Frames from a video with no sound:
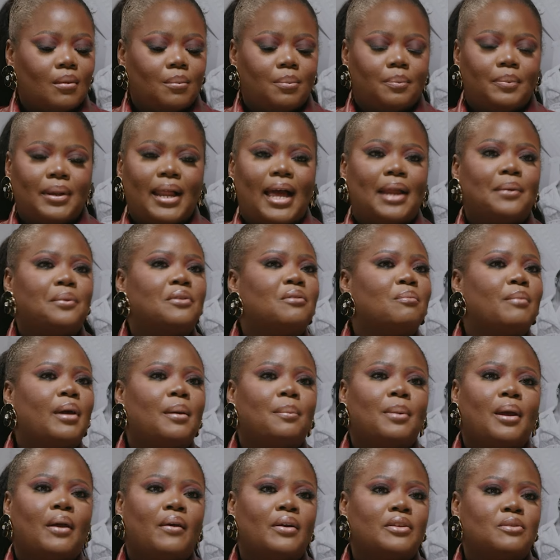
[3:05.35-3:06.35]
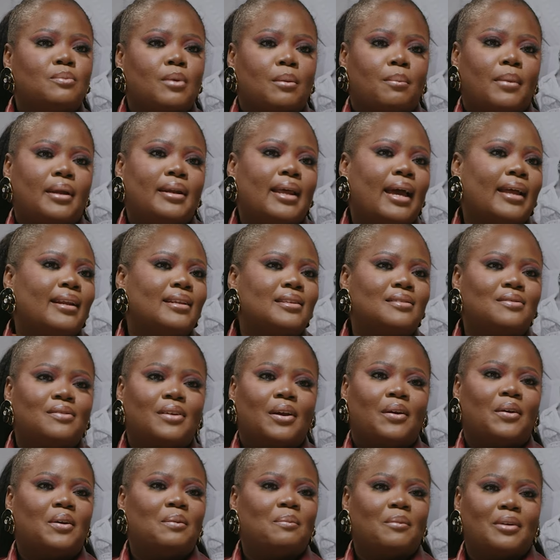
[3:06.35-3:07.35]
planned with my parents, but my dad is
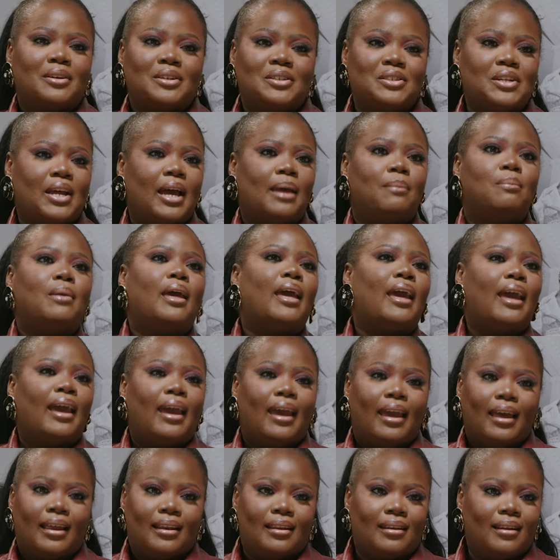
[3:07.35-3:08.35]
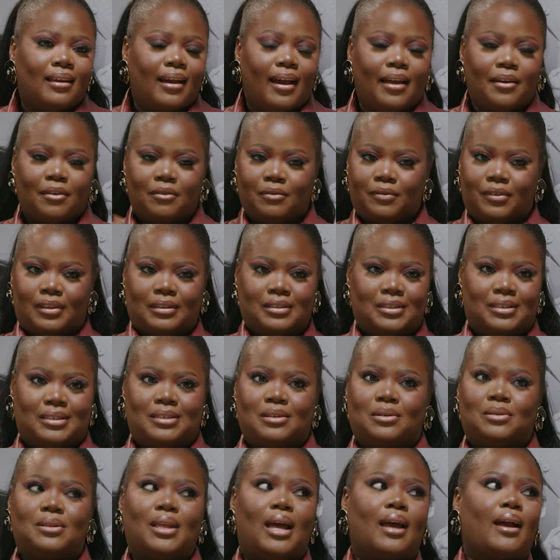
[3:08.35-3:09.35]
very much type A and kind of
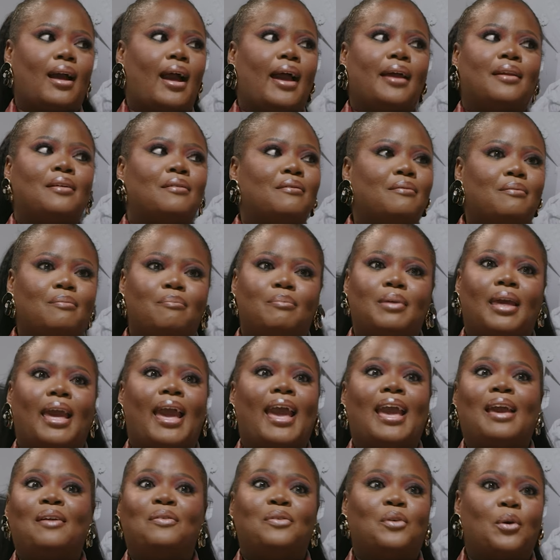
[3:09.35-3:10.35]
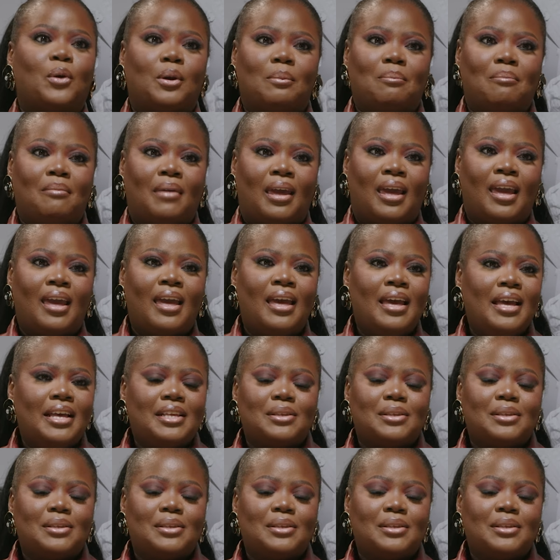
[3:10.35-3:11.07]
instilled that kind of behavior in me.